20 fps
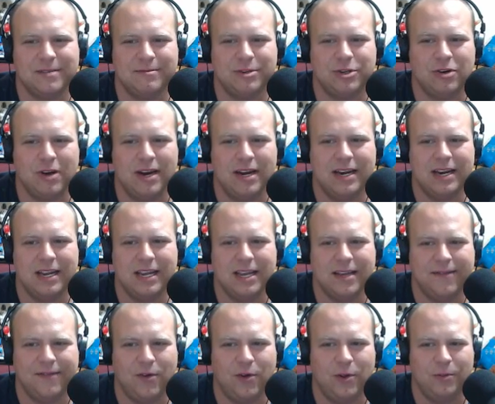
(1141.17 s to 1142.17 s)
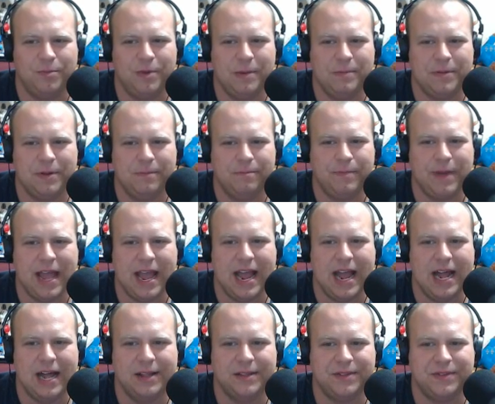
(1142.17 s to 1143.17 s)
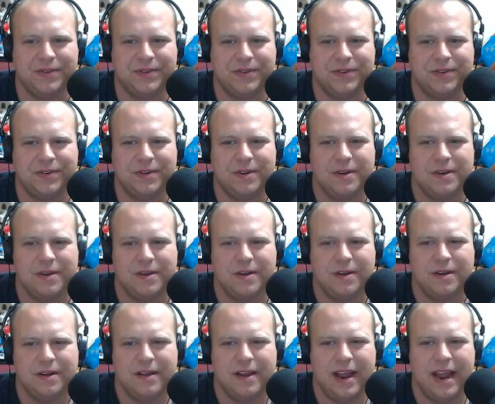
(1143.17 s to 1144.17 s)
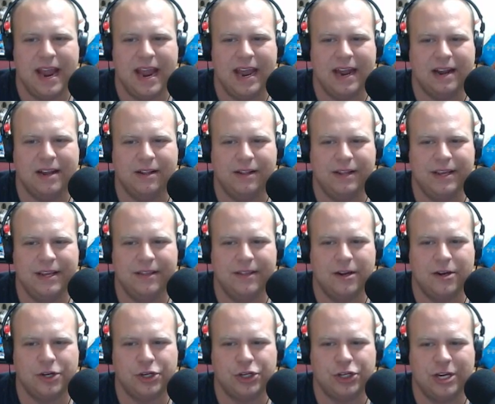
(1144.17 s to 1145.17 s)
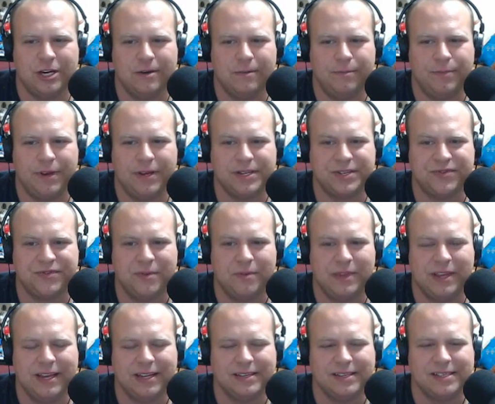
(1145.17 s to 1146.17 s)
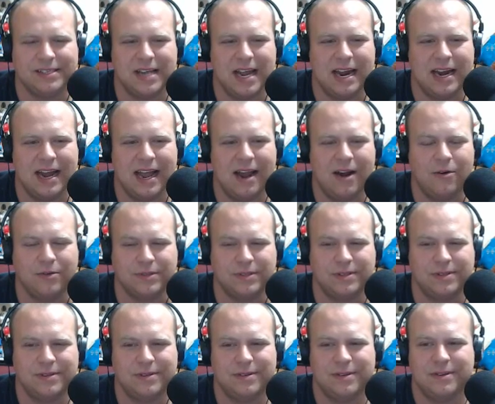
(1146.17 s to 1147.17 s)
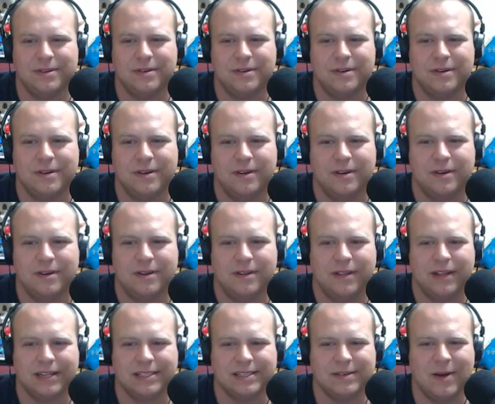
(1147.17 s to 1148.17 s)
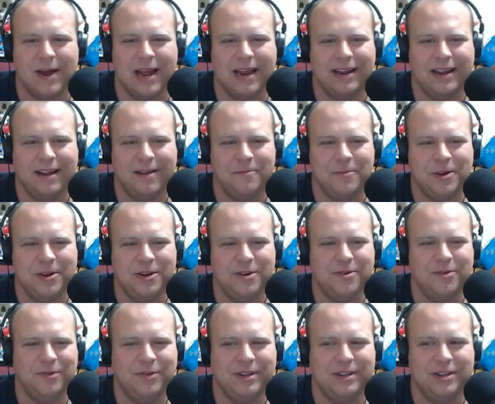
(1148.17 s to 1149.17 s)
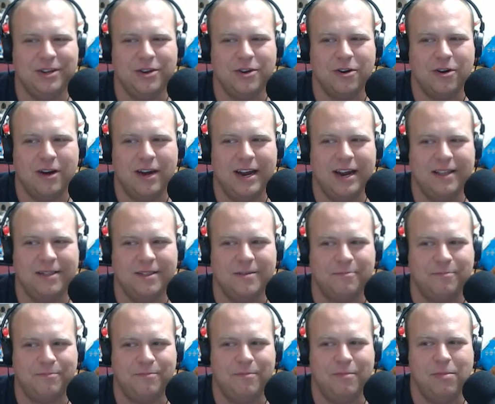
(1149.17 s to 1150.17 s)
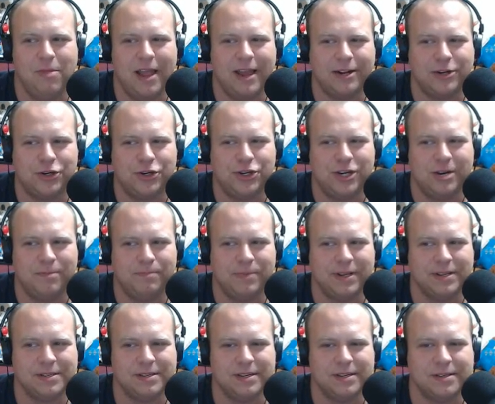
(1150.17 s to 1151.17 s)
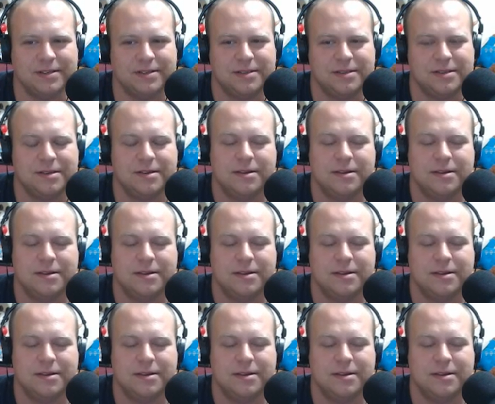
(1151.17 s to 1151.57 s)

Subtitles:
trained to give old people baths and clean their shit and piss from the inside out. That's why. I mean, you're in the like shit business.